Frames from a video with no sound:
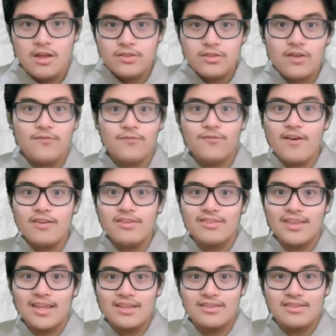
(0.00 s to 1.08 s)
The first
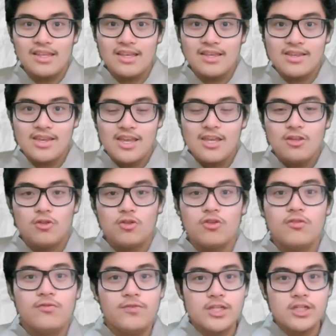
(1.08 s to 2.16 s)
technique is
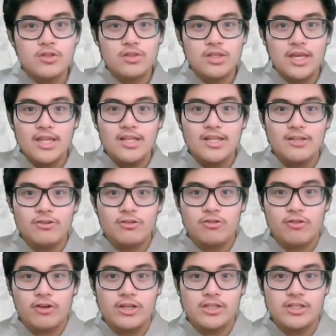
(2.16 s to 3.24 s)
through visual
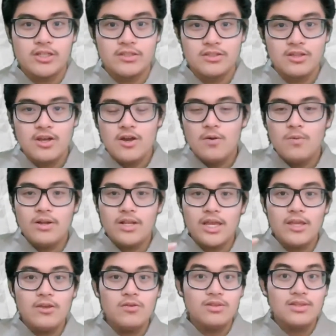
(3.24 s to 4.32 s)
illustrations, where they
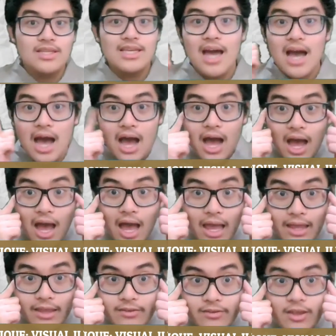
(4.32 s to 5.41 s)
use the
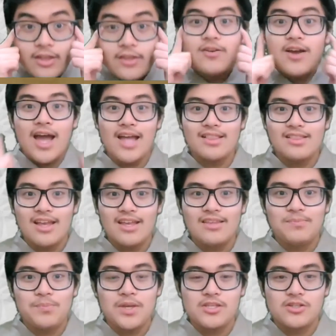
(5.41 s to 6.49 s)
eyes to analyze
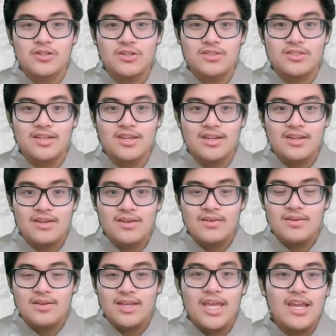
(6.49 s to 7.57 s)
pictures.
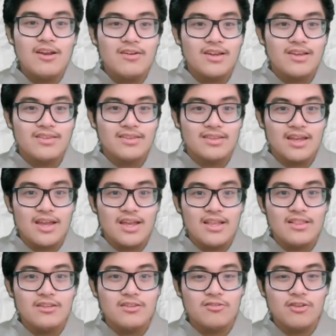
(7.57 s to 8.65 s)
Here is an
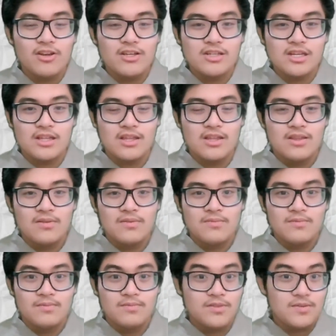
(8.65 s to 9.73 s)
illustration.
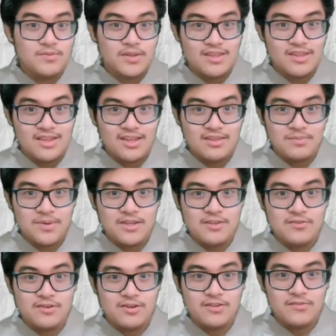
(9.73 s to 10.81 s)
Flip to the next page
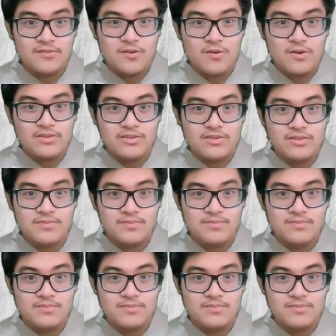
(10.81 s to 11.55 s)
for it, of course.